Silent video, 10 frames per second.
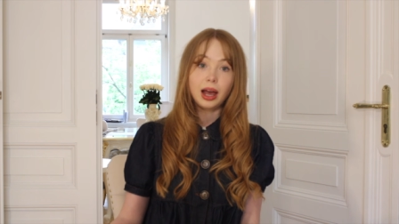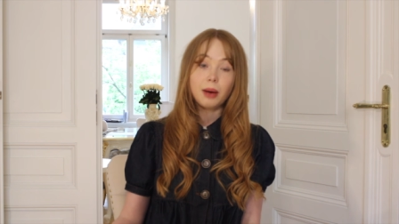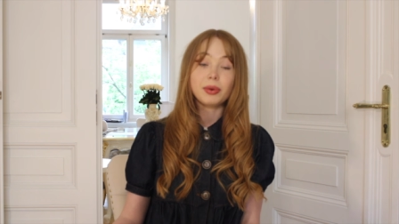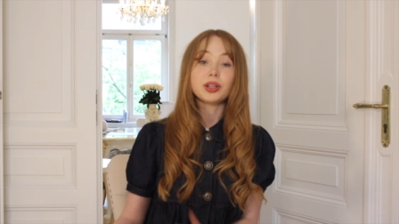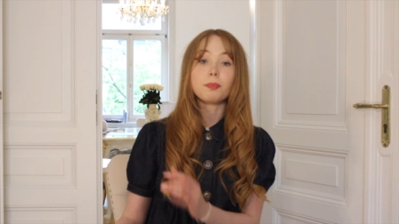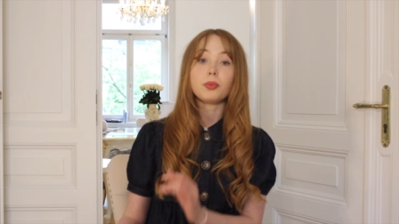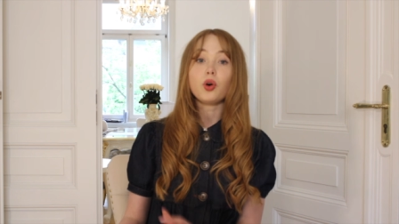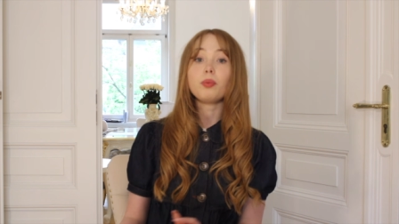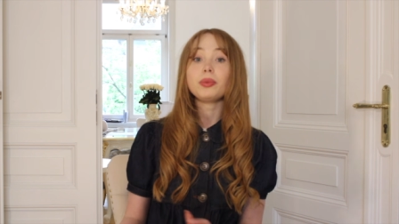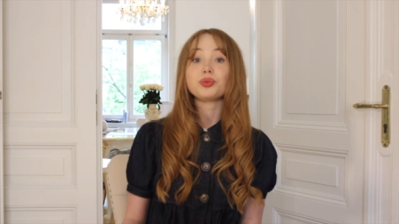But the
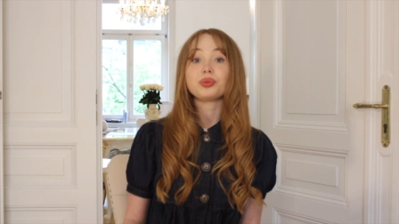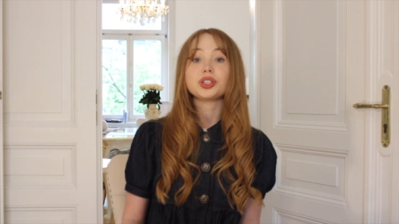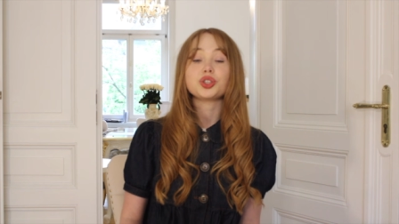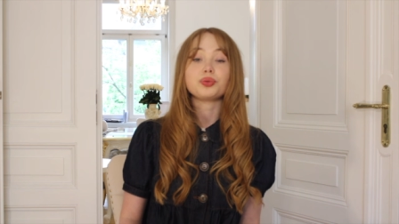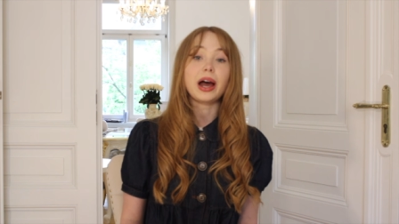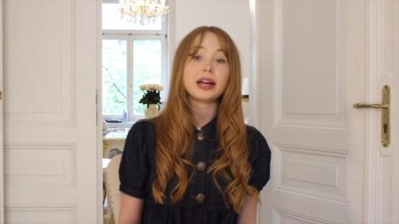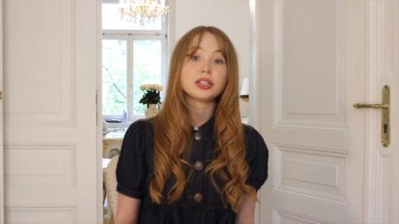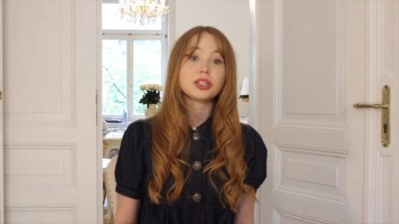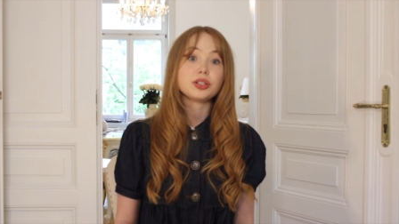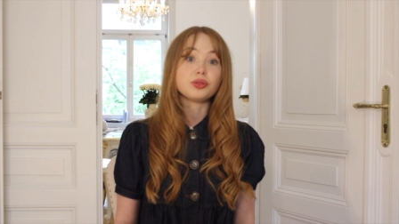moment one
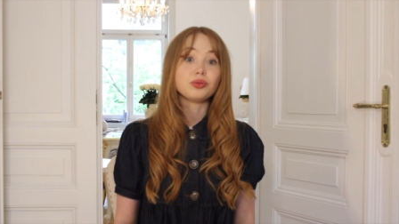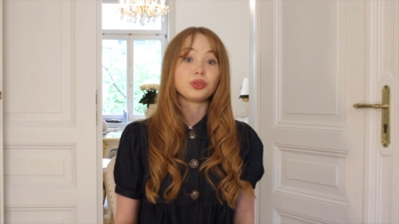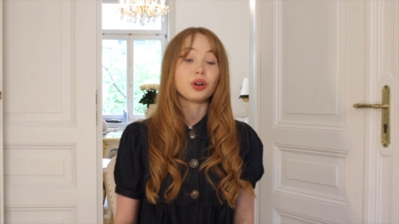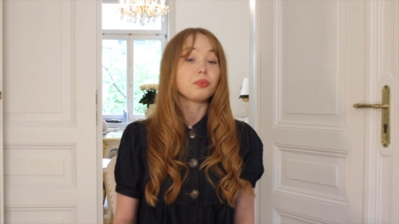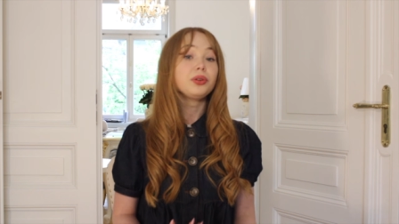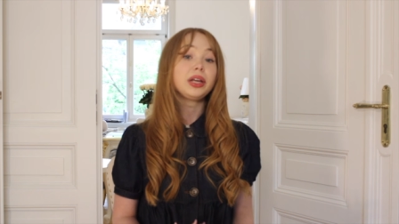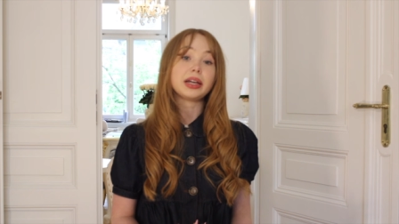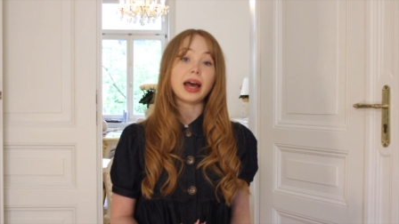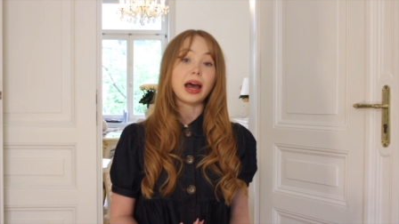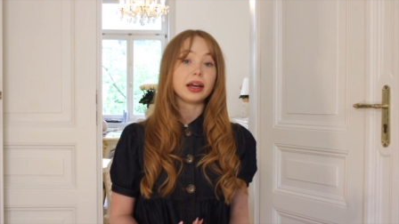tries to
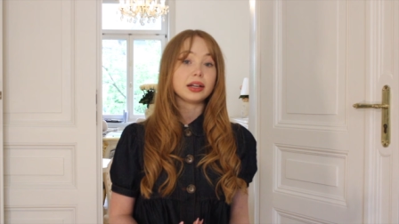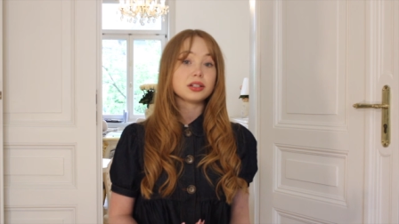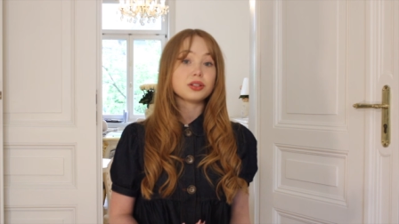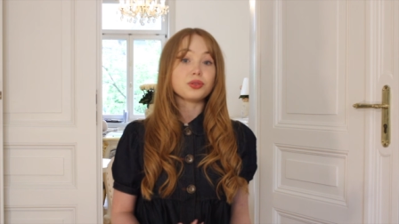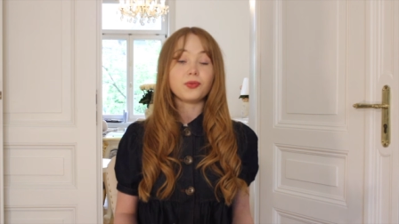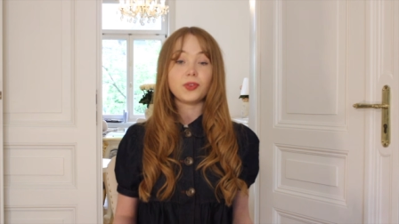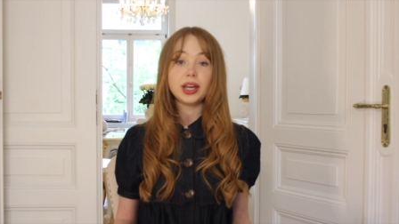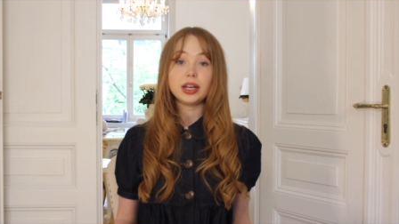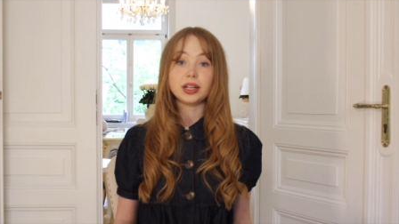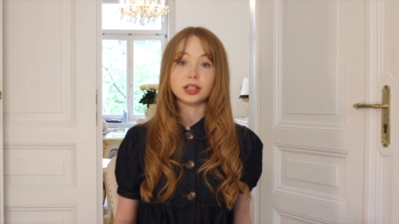communicate, to
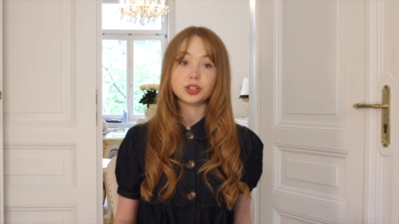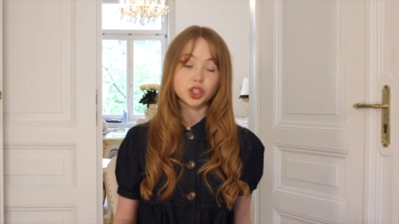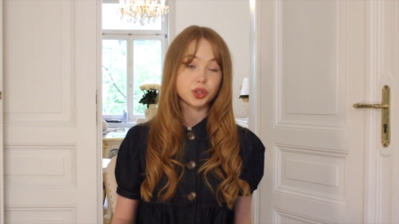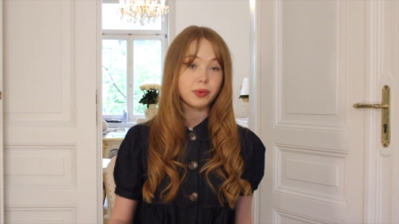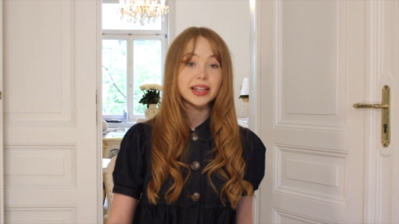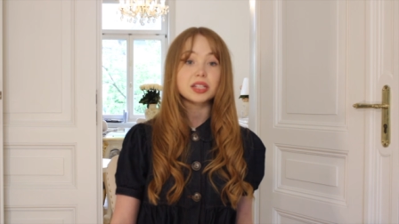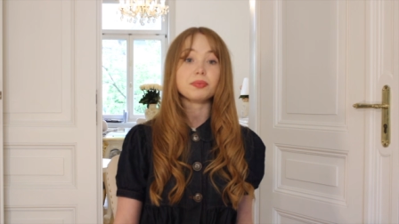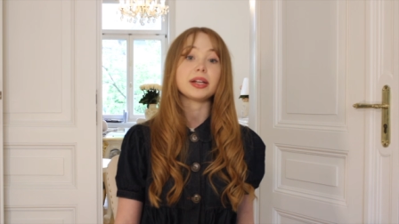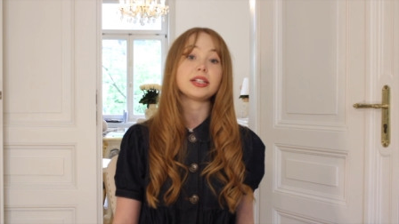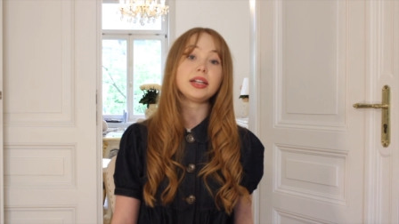think, to grasp
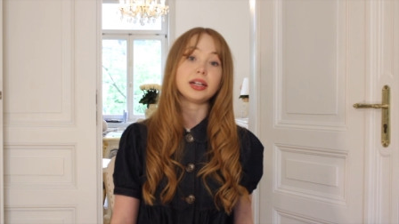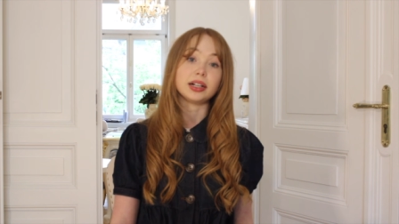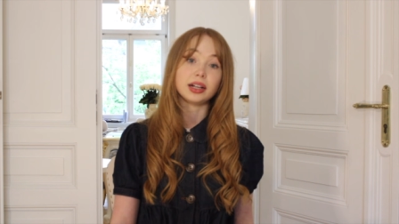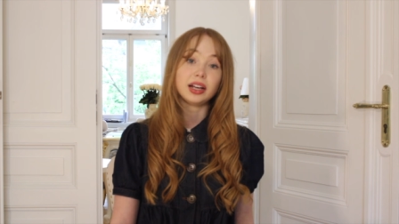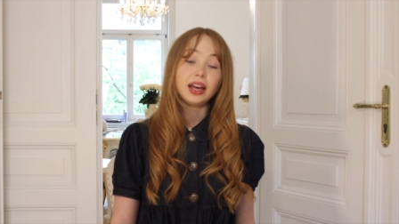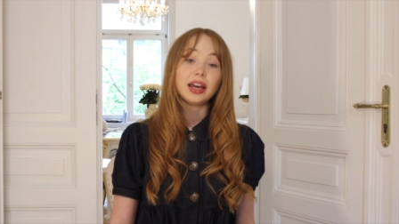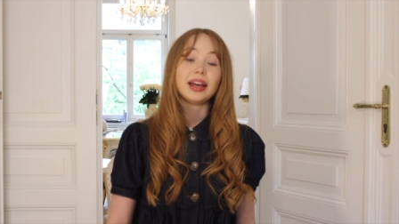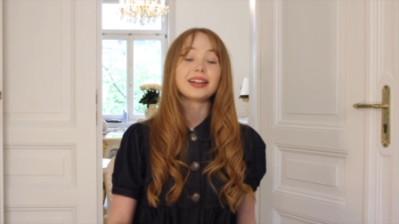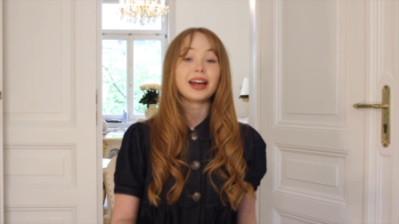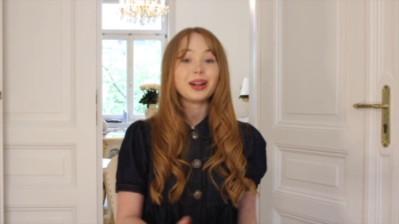an idea,
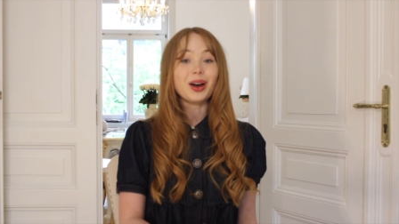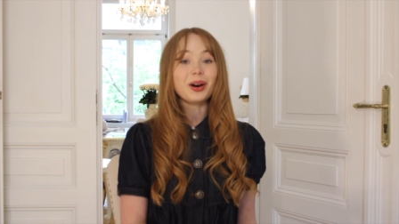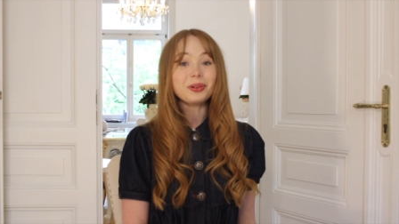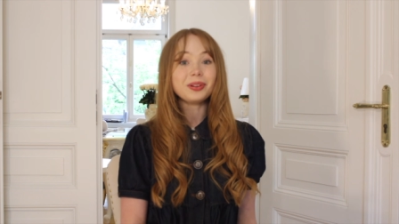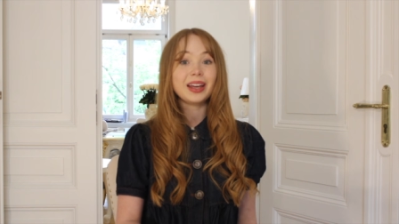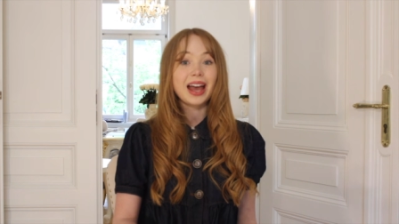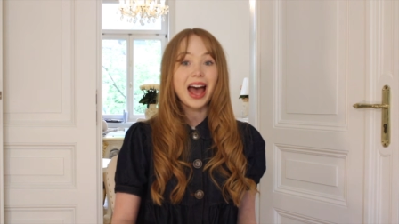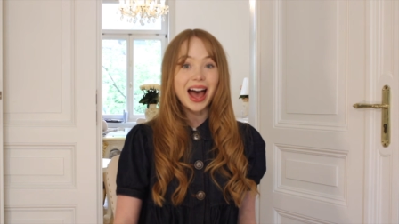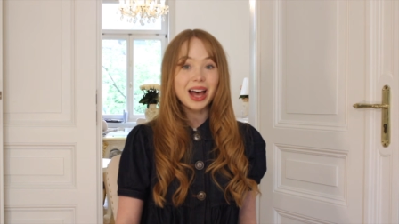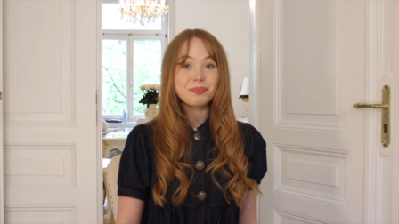it can only
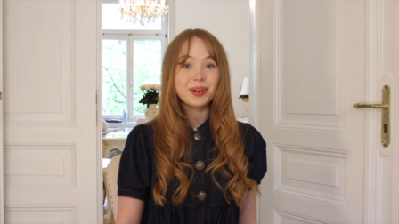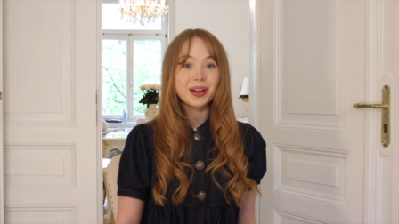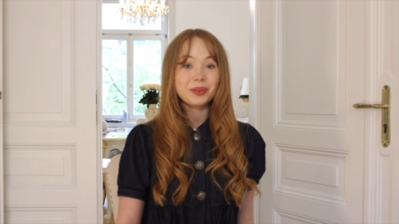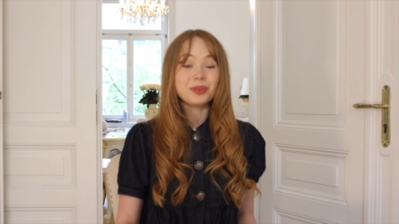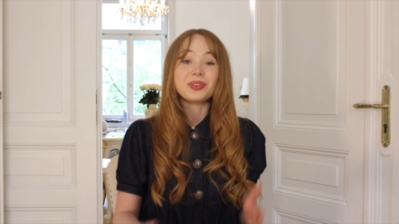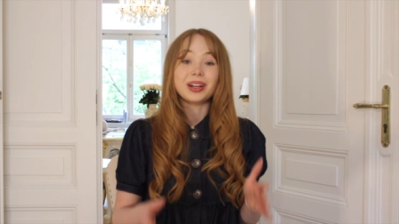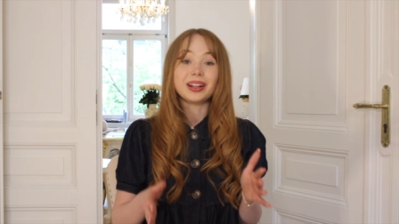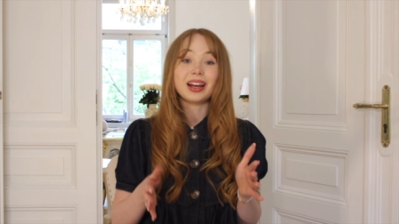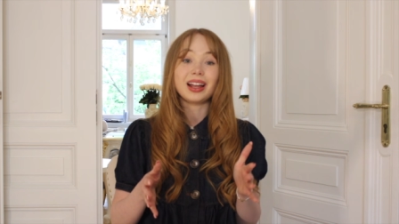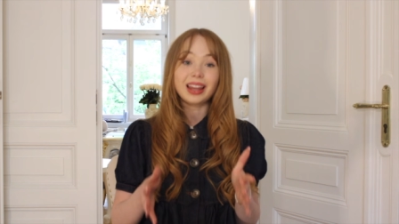happen
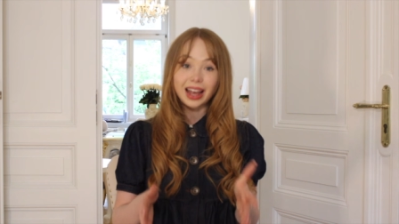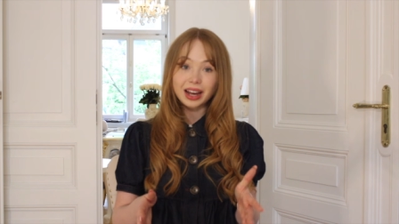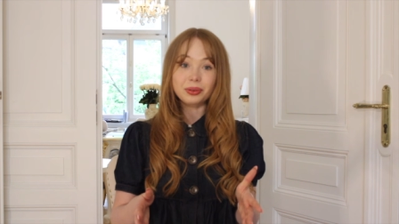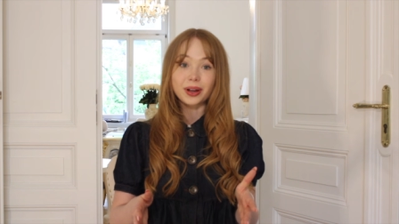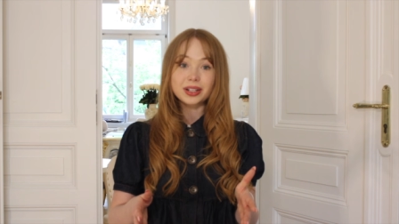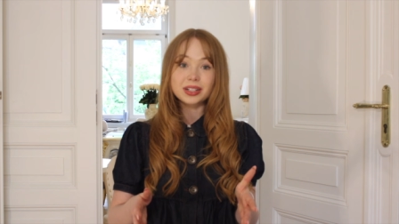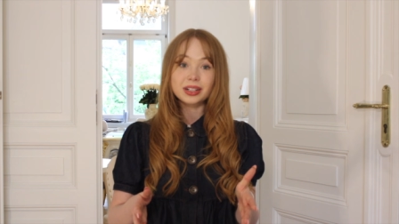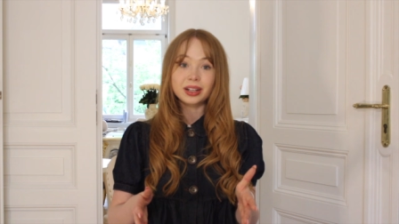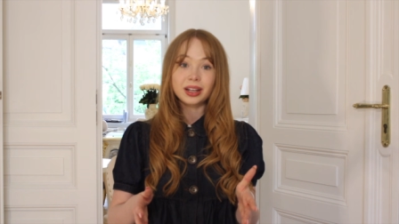within language.